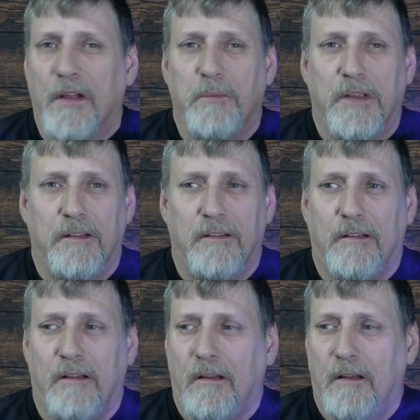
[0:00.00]
I
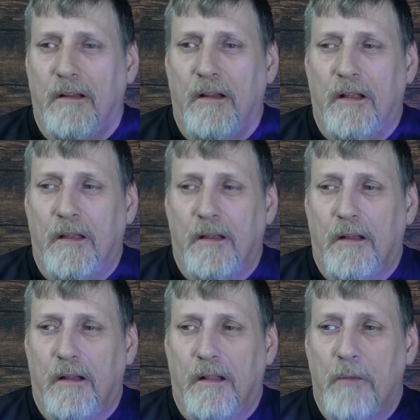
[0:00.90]
mean,
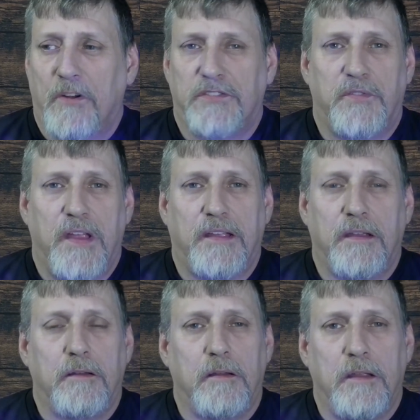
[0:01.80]
that must have
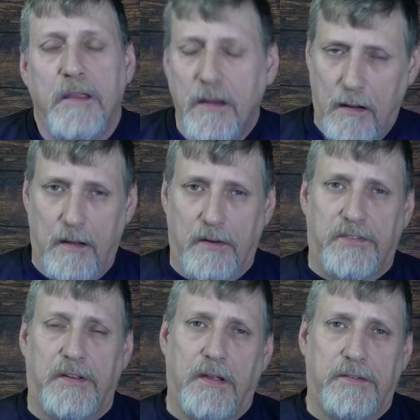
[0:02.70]
taken eons
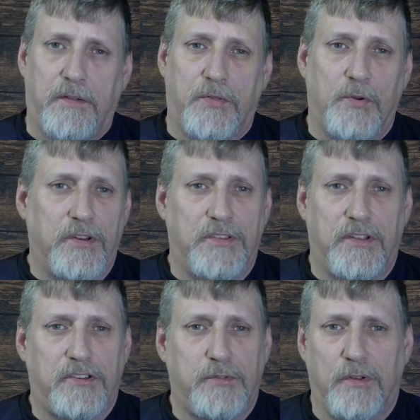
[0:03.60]
to get to
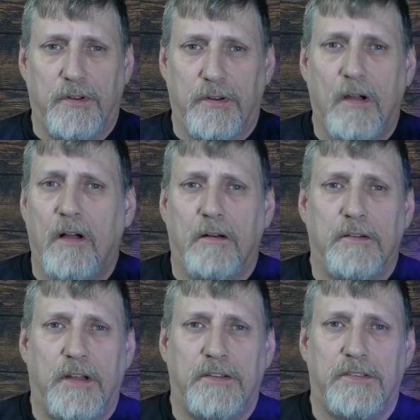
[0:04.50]
$36 trillion.
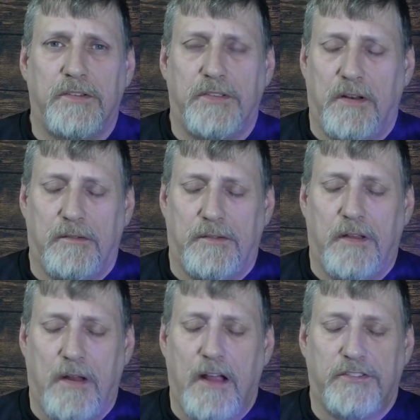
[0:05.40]
That's just an
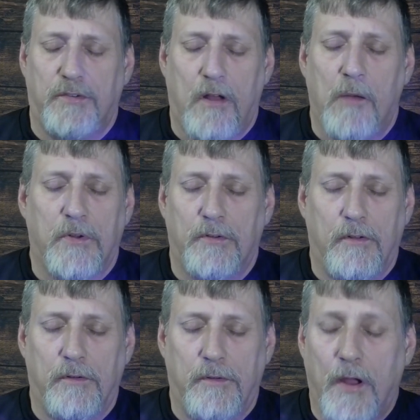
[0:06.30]

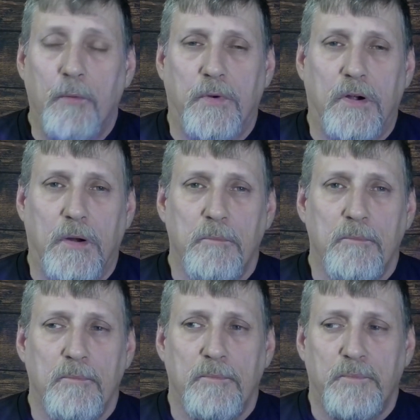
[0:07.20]
astronomical number.
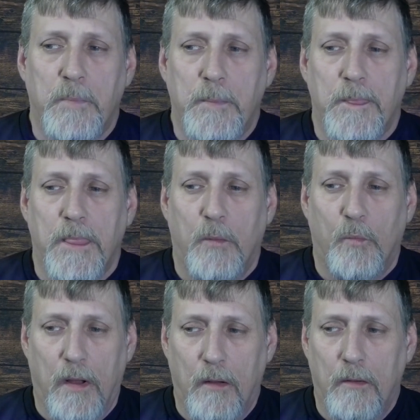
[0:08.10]

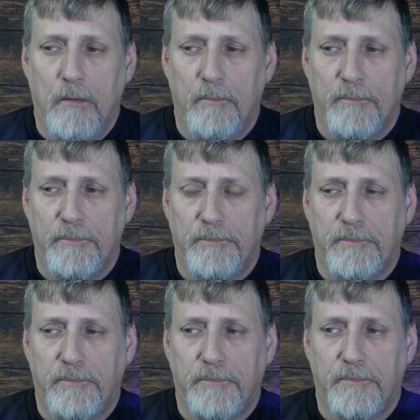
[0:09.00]
Well,
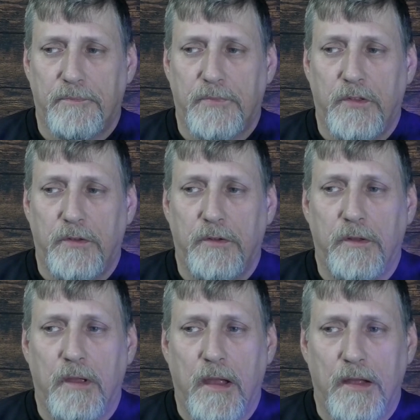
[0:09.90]

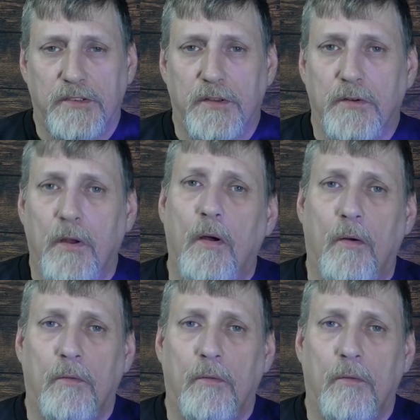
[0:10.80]
yes and no.